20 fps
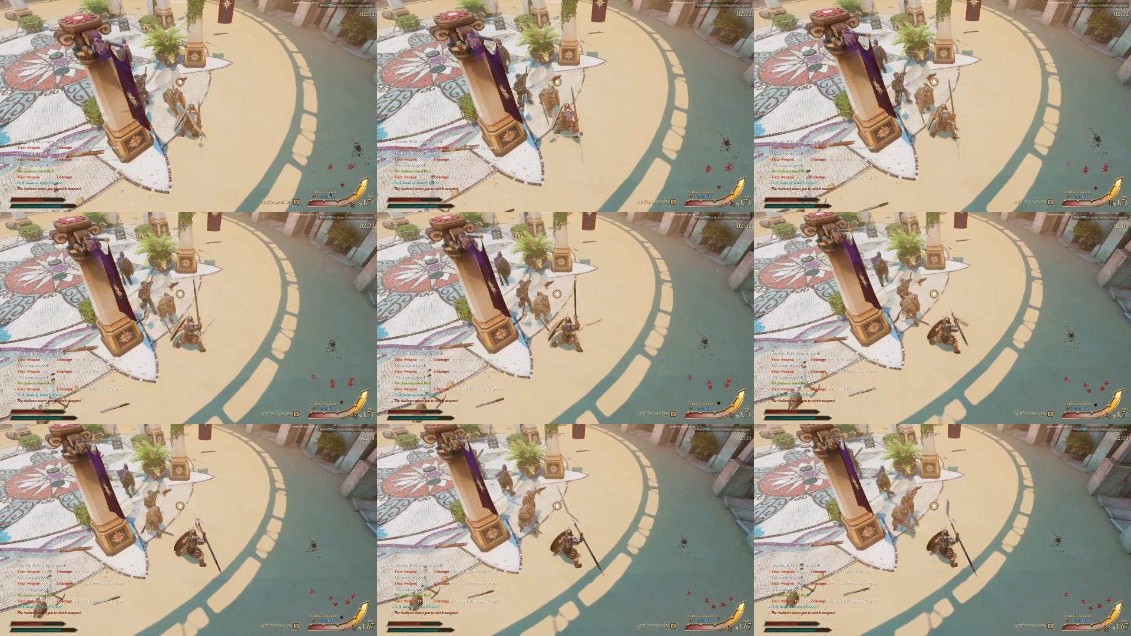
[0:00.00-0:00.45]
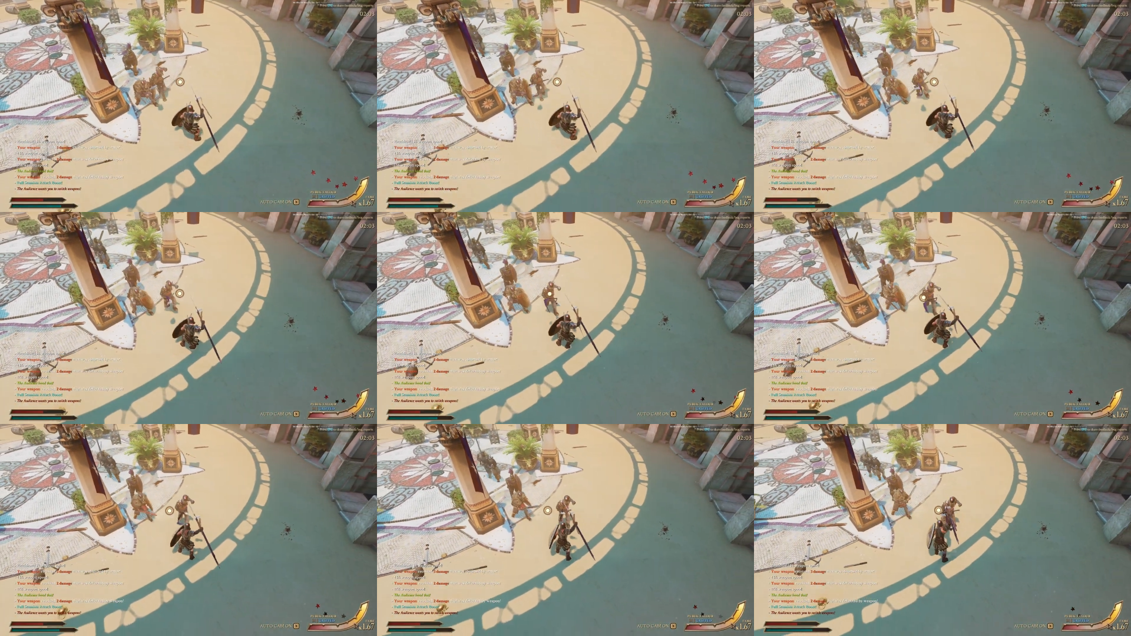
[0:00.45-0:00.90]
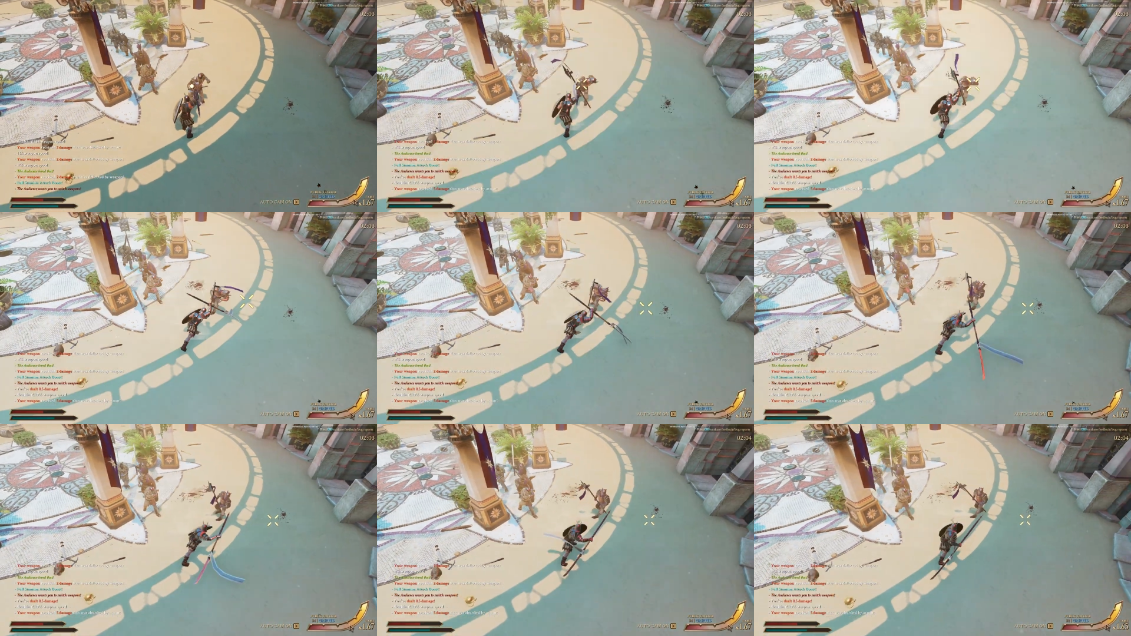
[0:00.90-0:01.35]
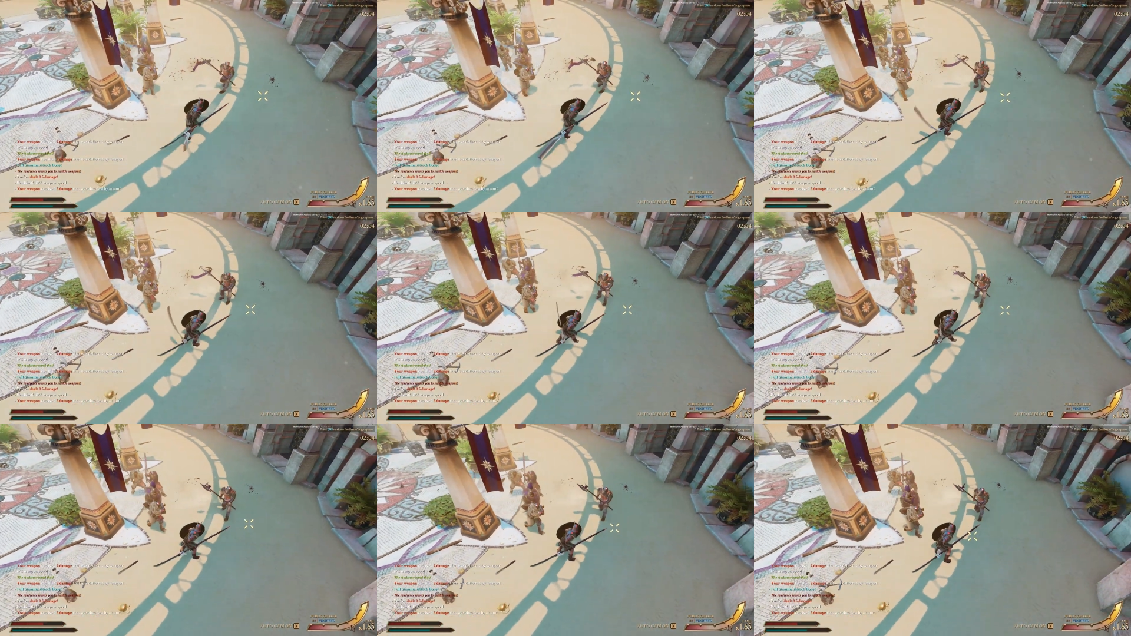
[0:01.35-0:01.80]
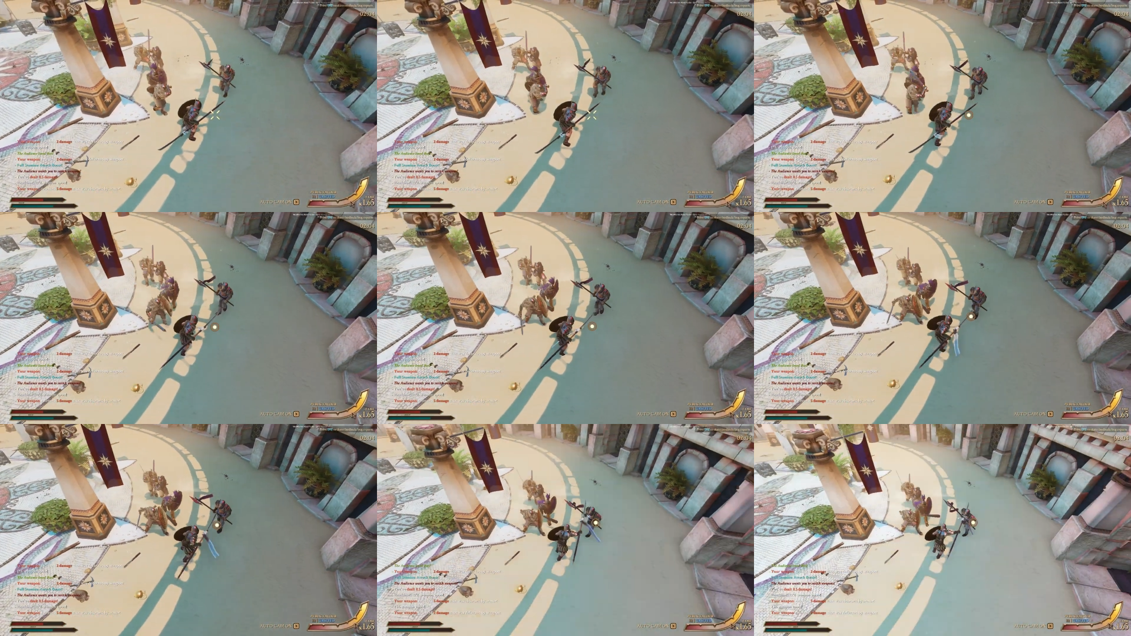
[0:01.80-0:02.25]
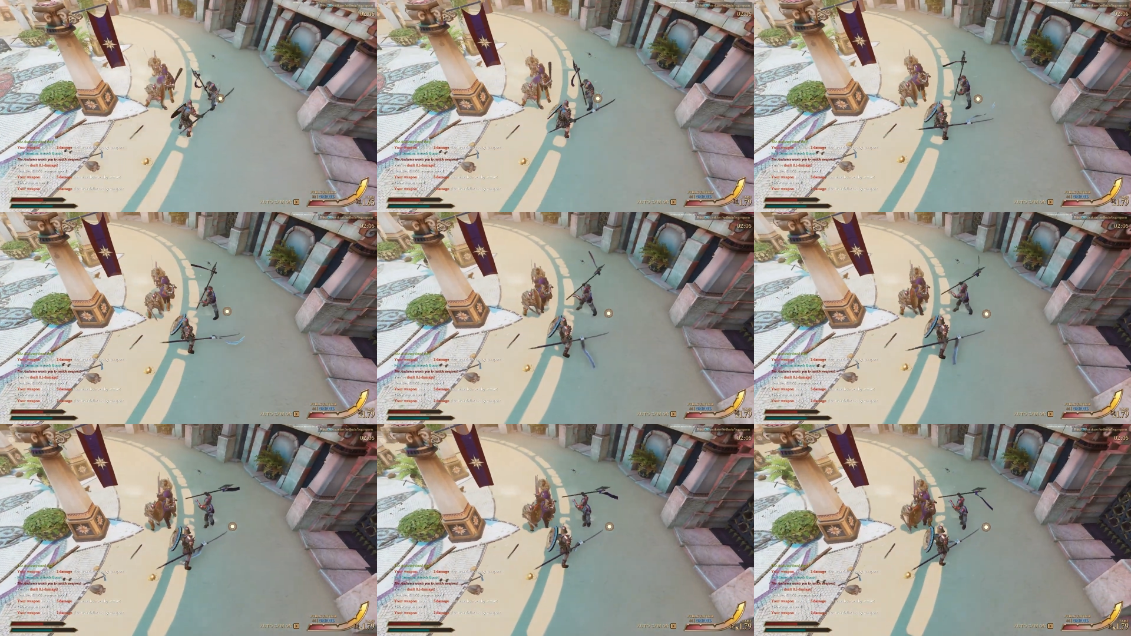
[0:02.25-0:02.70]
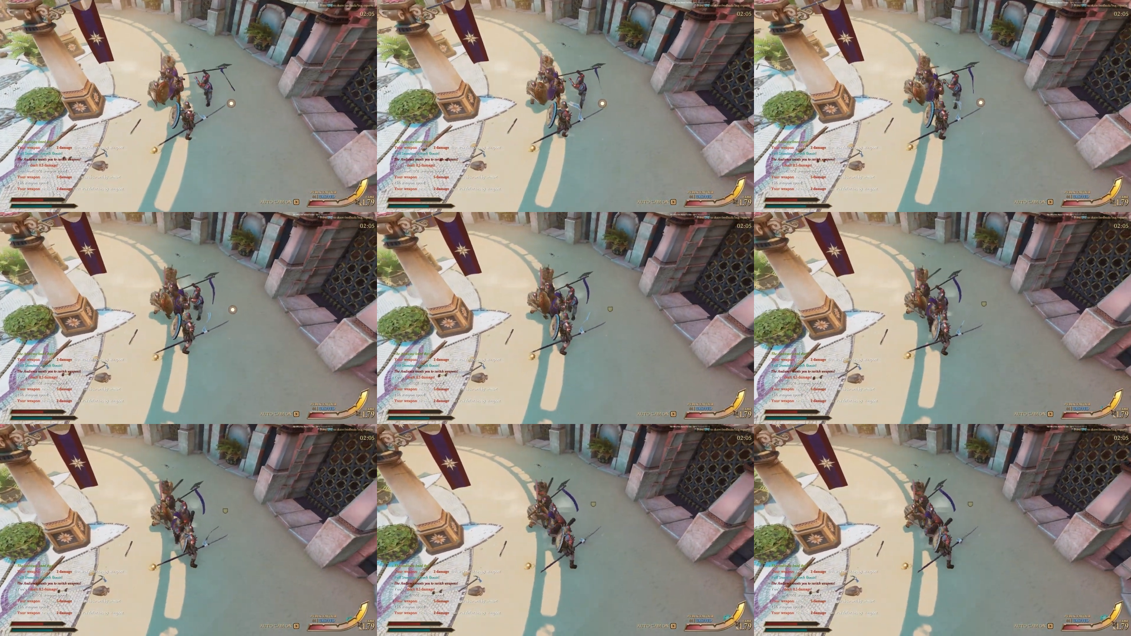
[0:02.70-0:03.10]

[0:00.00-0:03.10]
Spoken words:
(no speaker visible)